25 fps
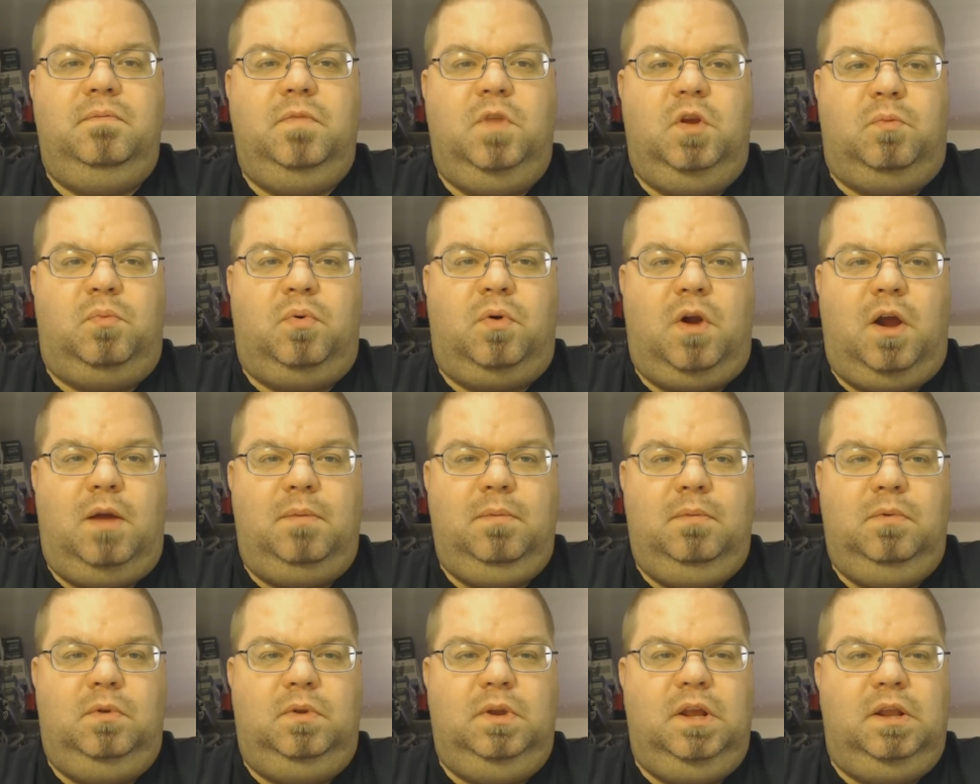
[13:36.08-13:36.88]
They're
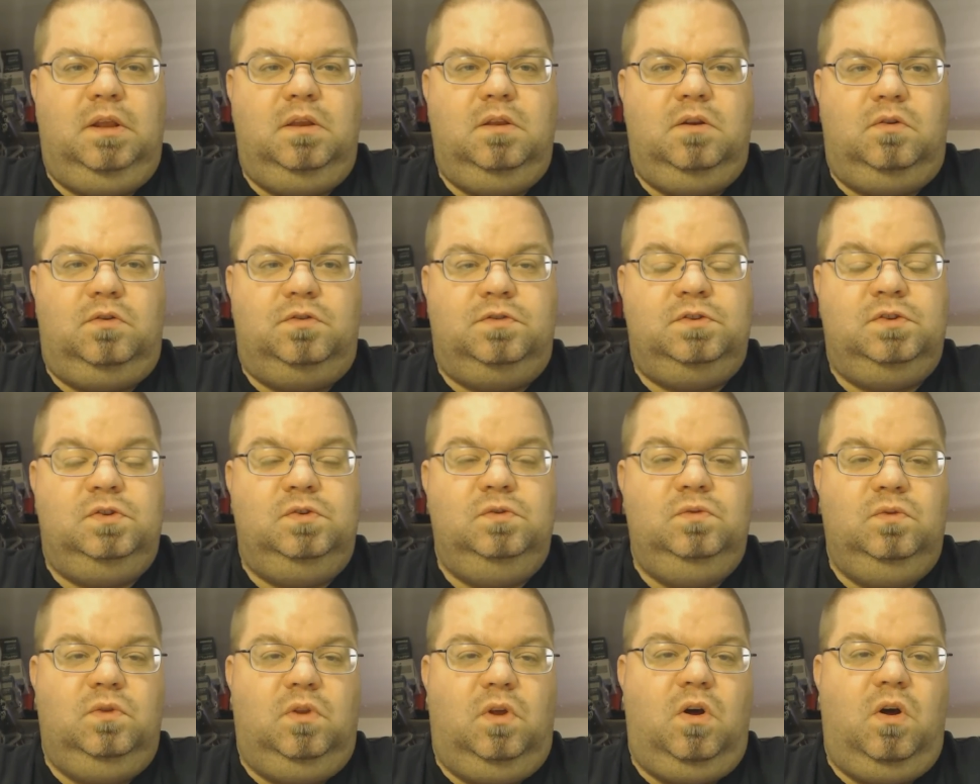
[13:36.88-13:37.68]
probably a little
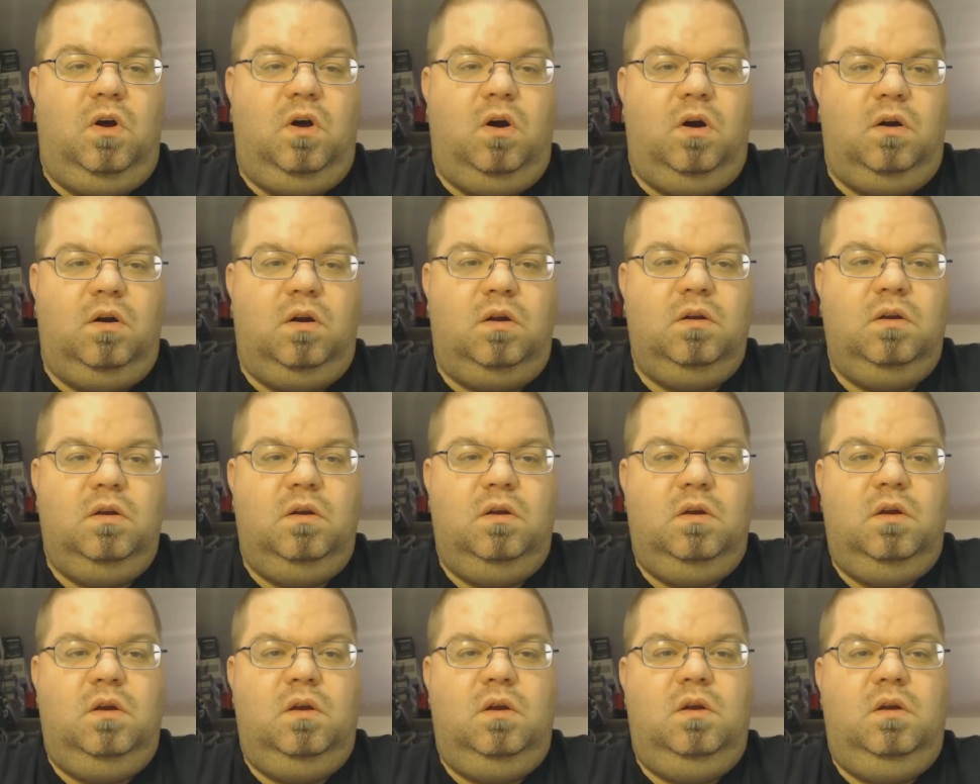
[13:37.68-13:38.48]
too long
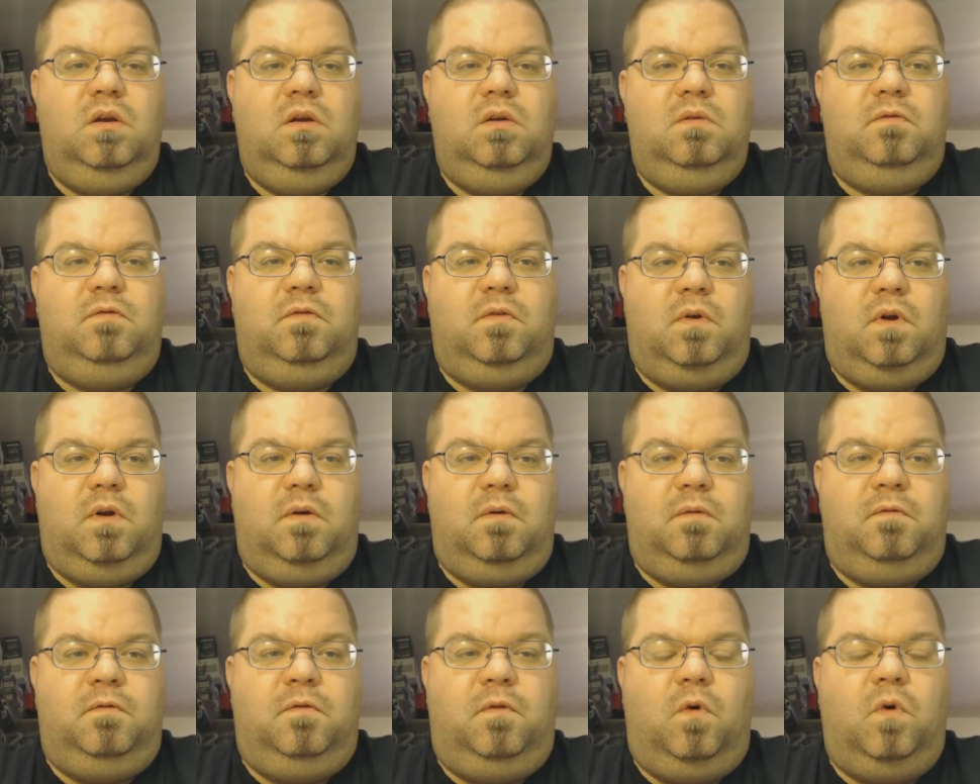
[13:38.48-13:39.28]
for
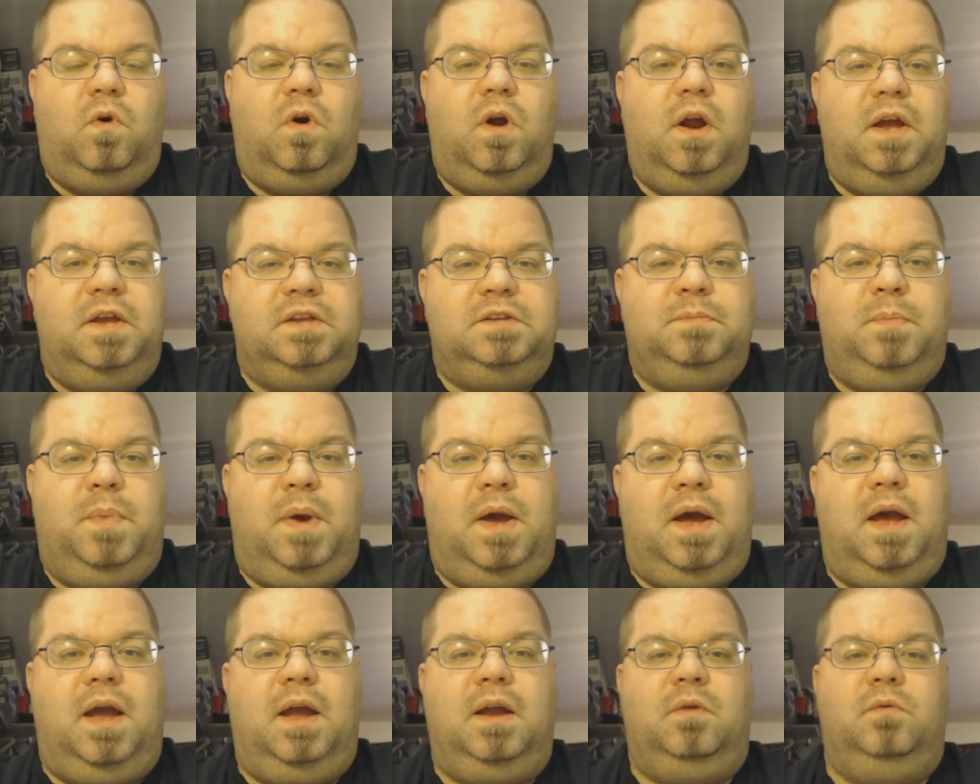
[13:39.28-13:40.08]
a 4S
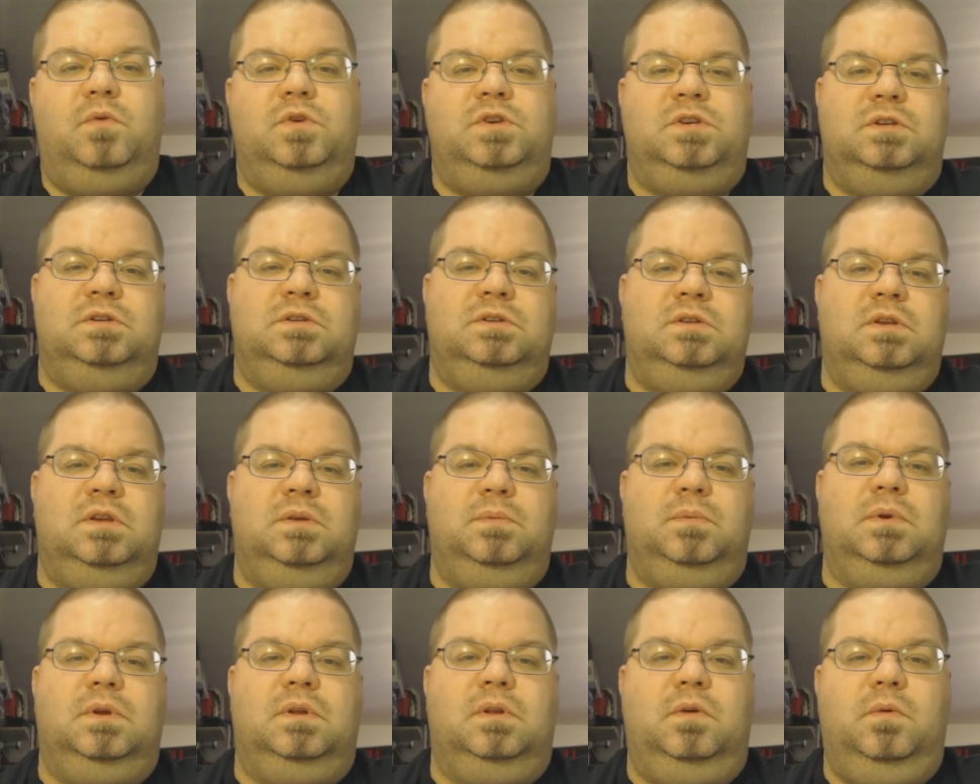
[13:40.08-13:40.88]
pack, which is
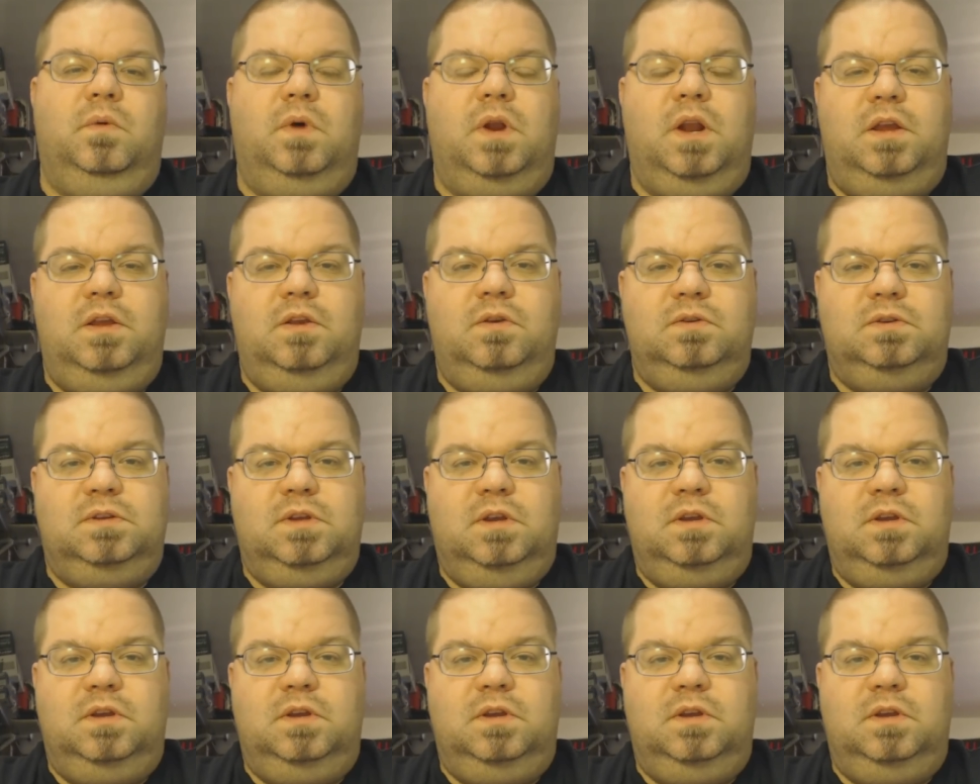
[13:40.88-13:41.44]
typically what I use.